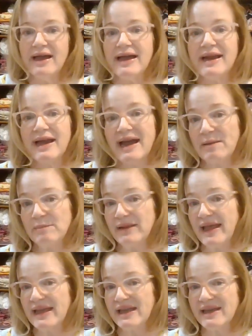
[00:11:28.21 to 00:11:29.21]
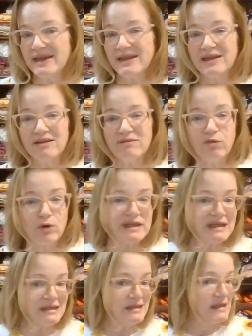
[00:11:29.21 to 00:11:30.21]
and I'm like a
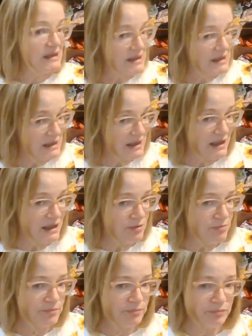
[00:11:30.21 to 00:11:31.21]
14, 16.